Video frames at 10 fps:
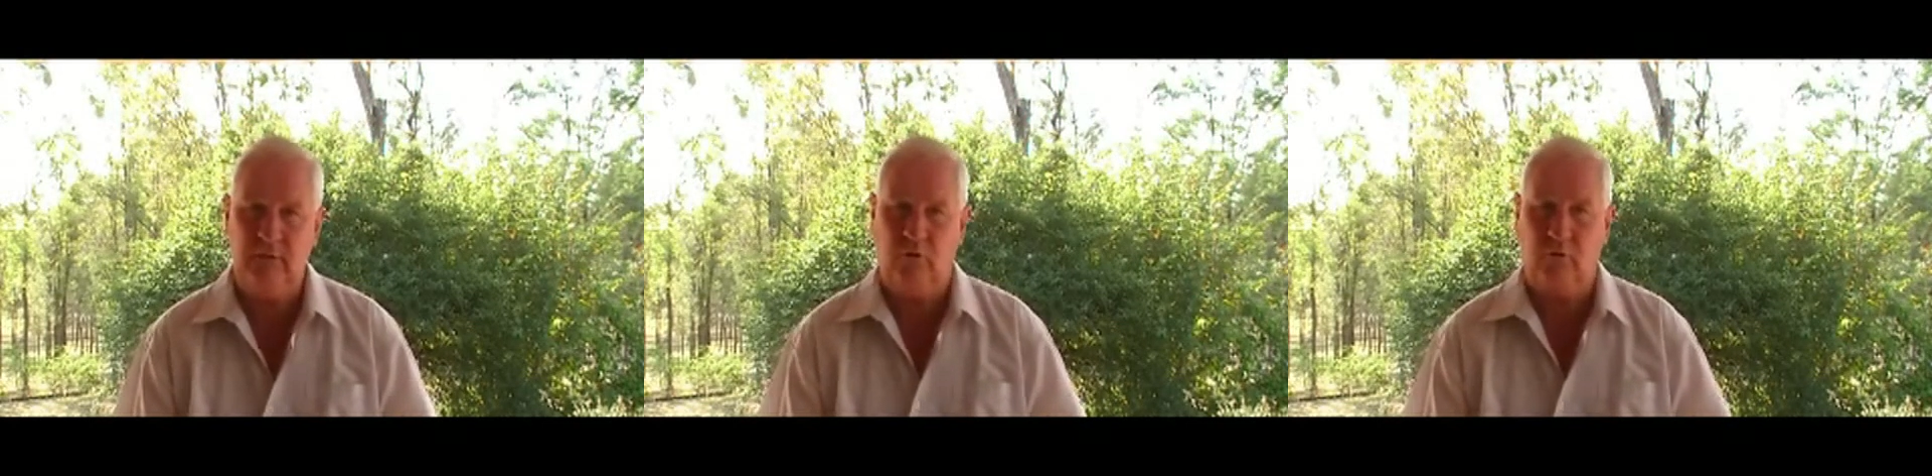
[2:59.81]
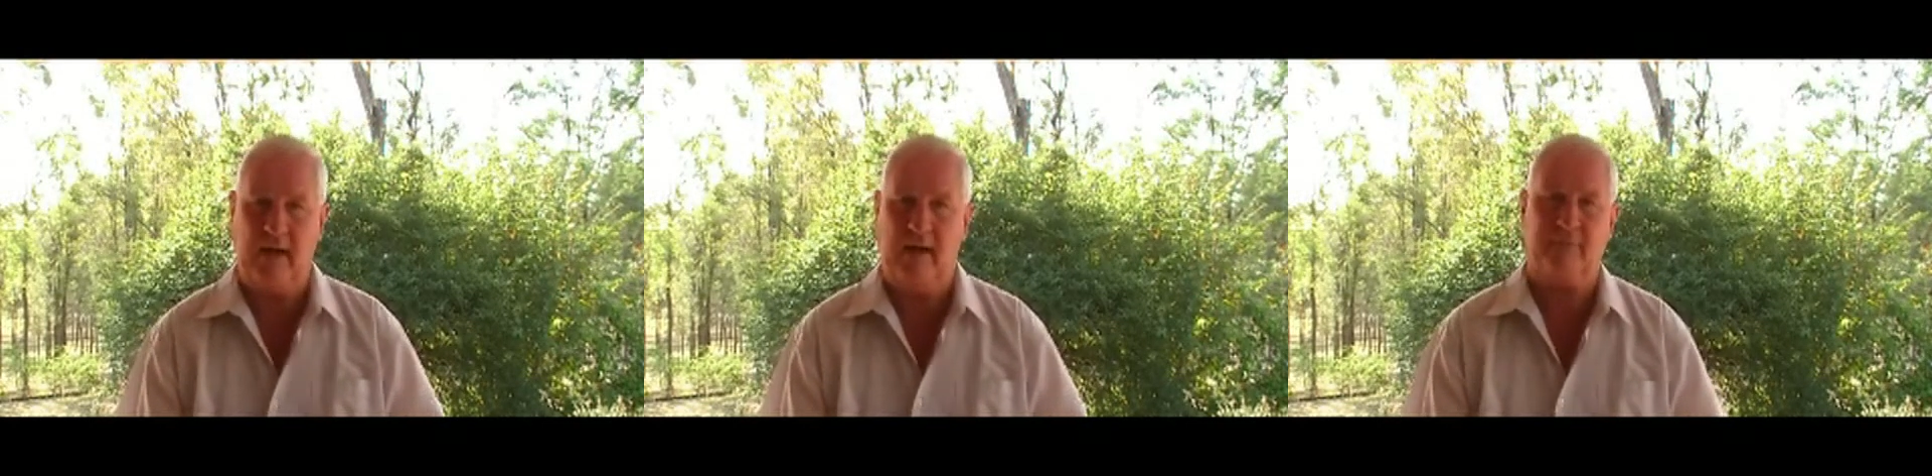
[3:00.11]

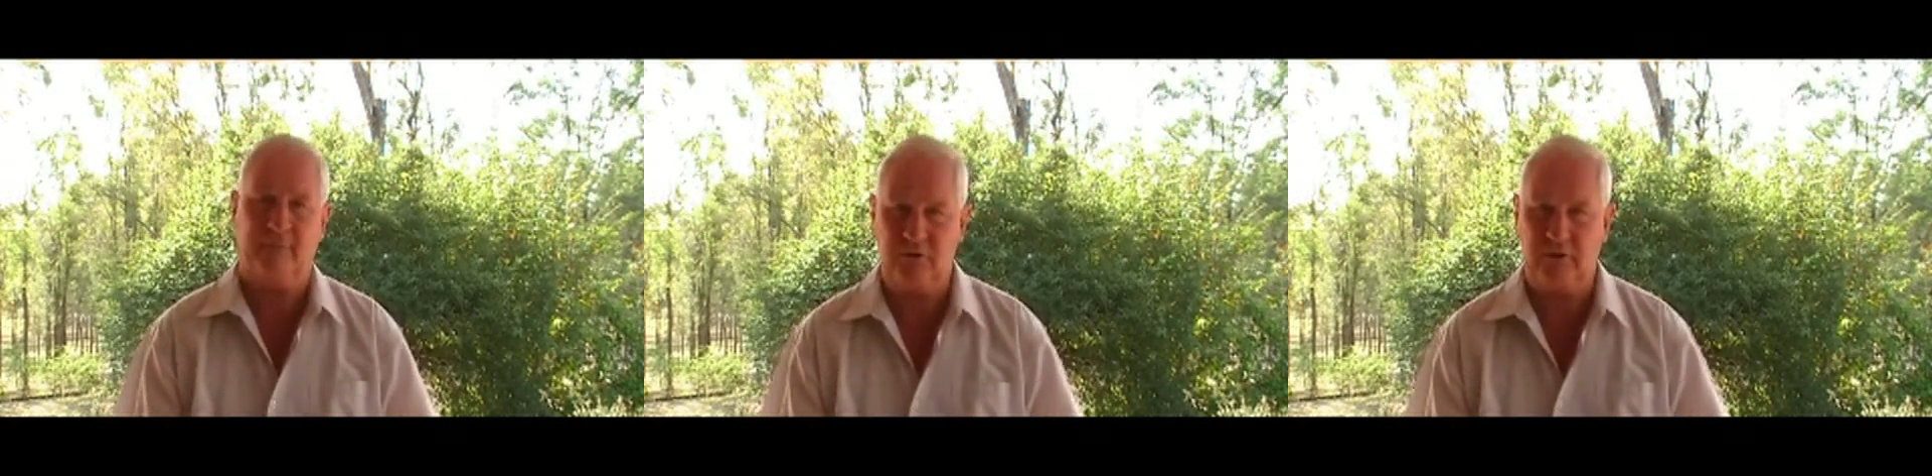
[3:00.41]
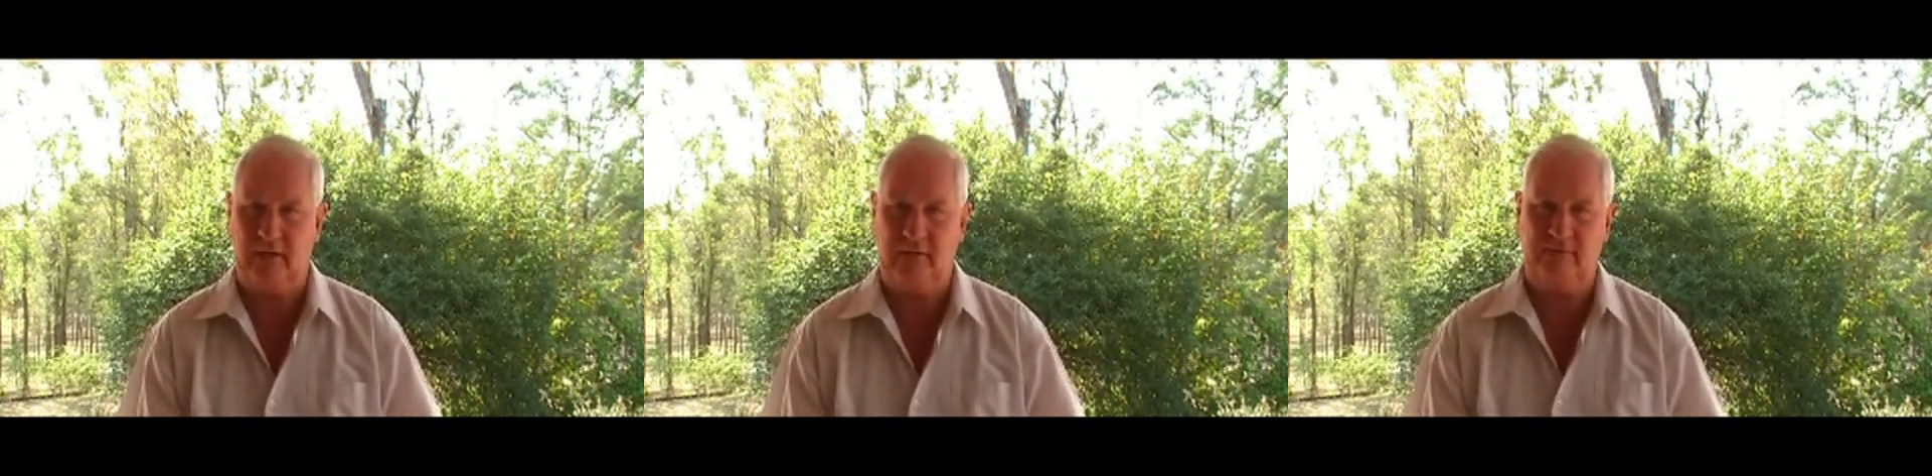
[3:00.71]
or
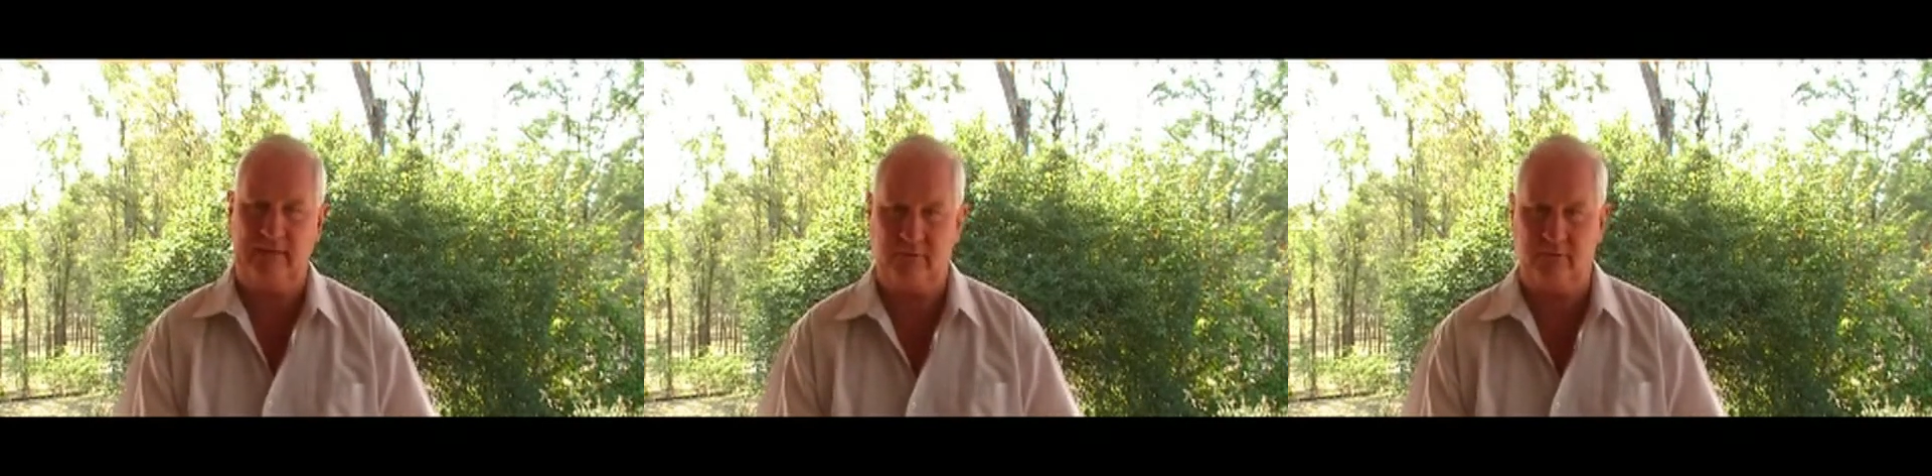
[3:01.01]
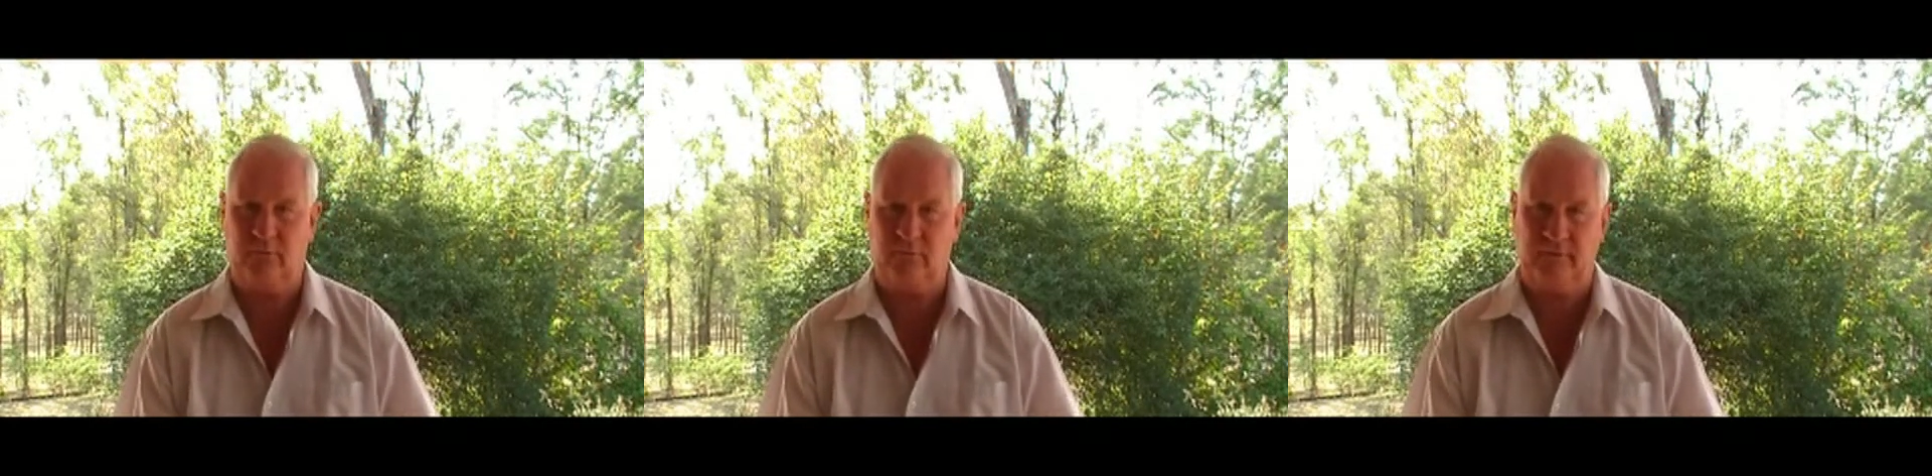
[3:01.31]
aftershaves, that
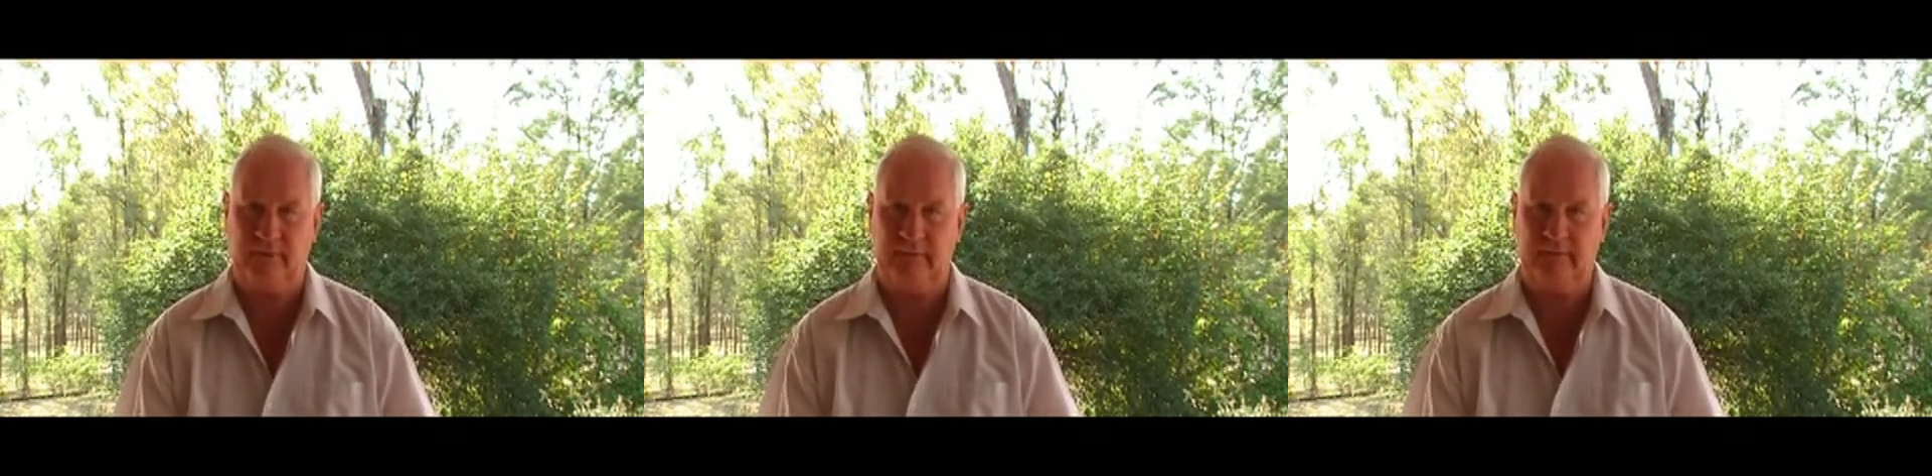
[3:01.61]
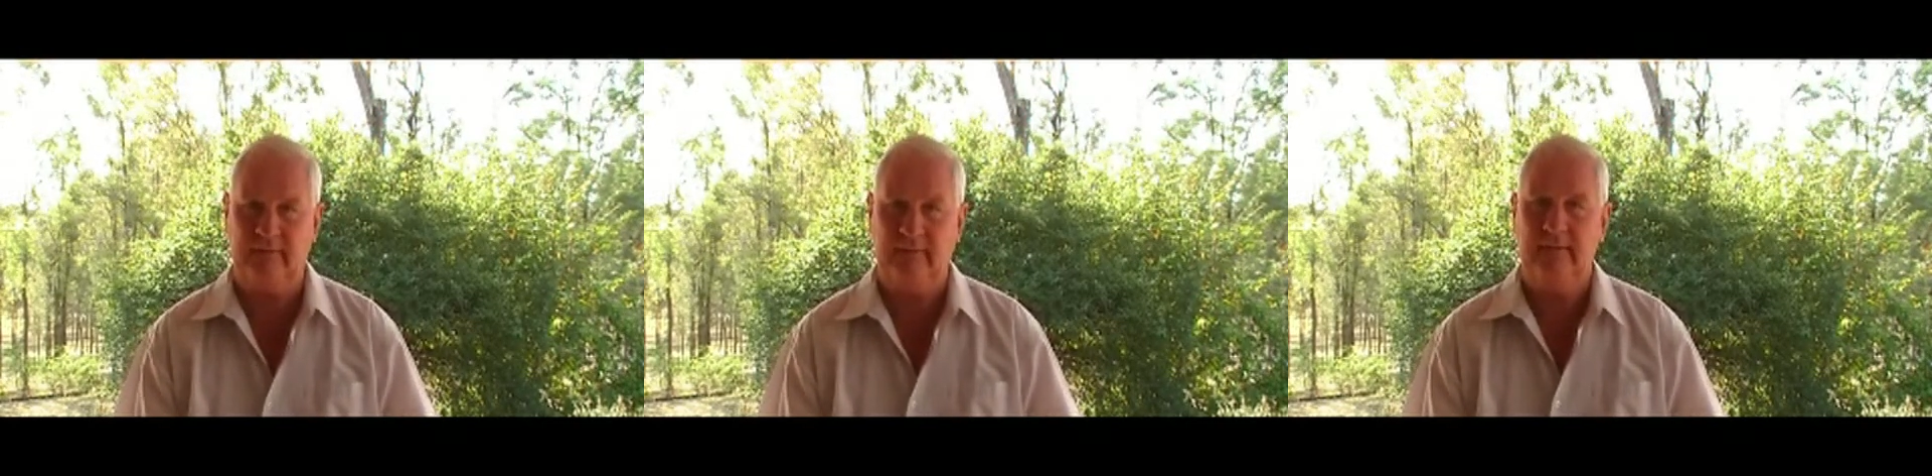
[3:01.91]
sort of thing.
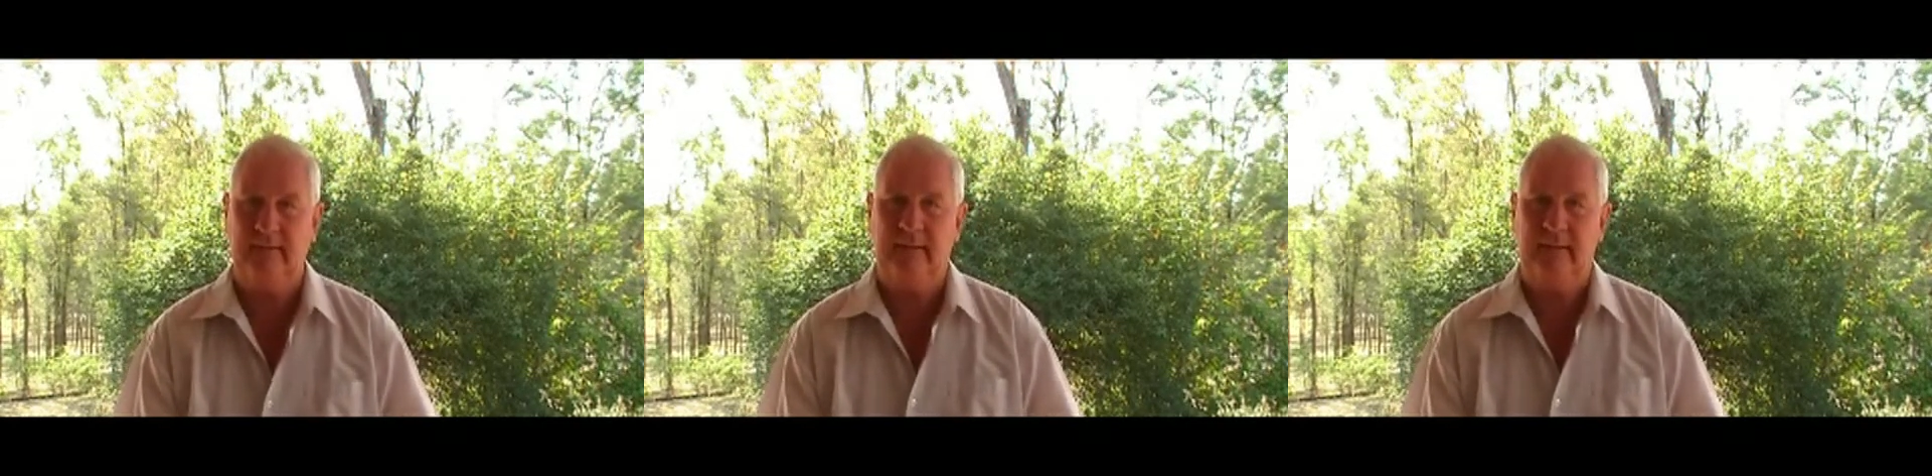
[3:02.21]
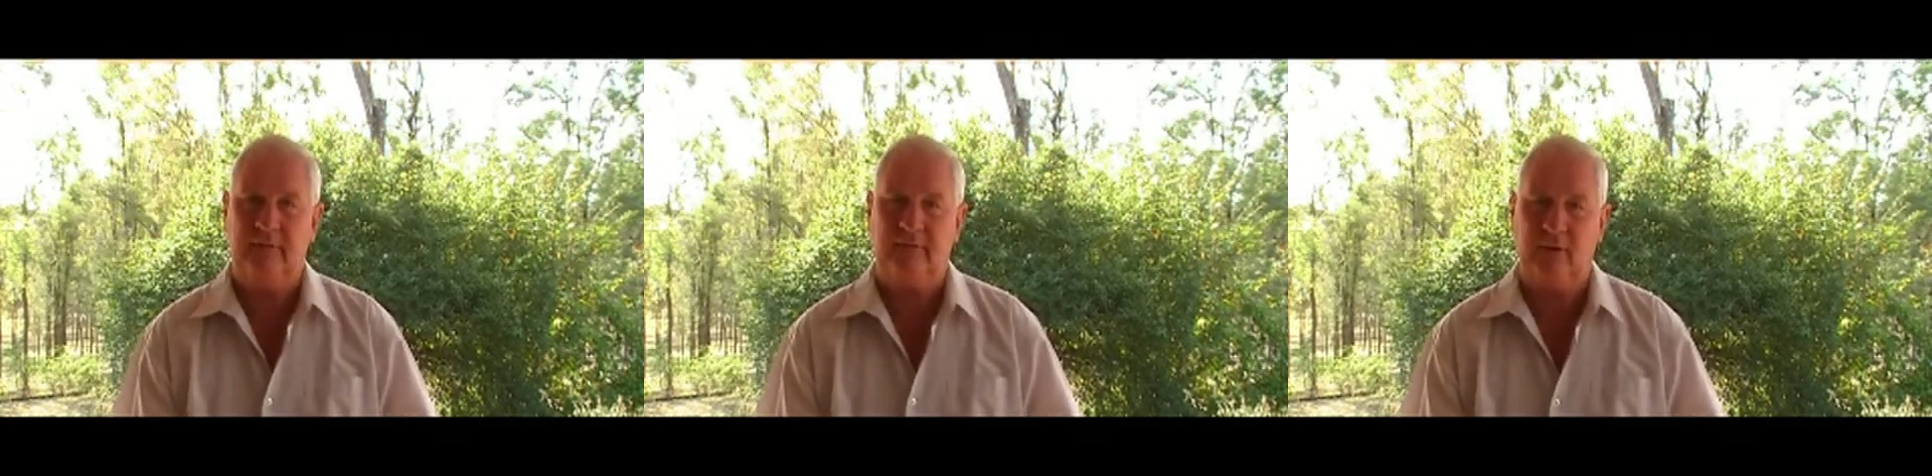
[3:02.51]

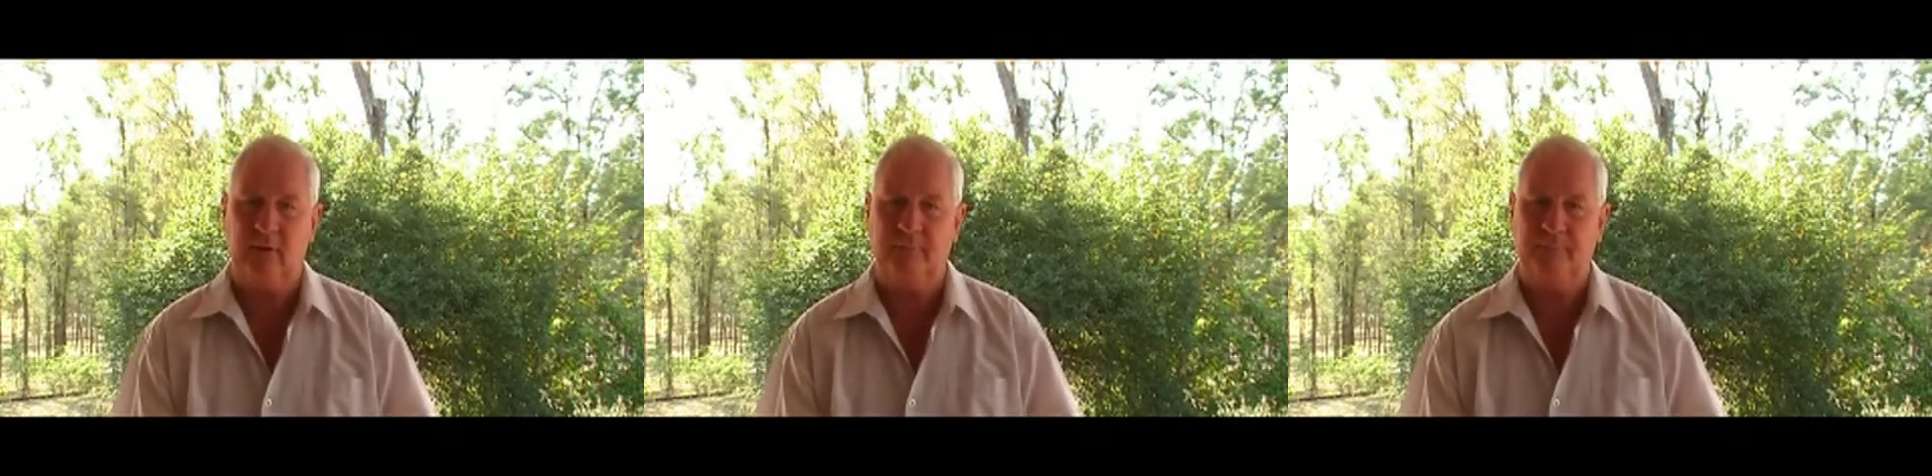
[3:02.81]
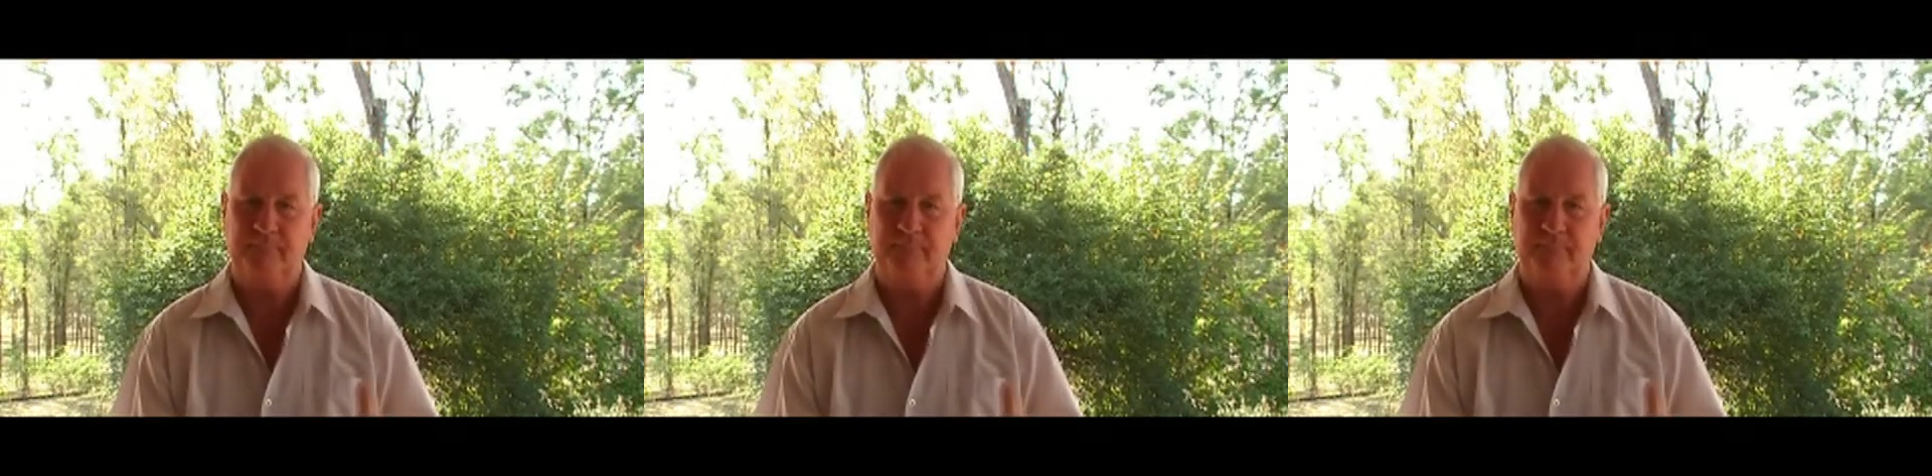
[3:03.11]
So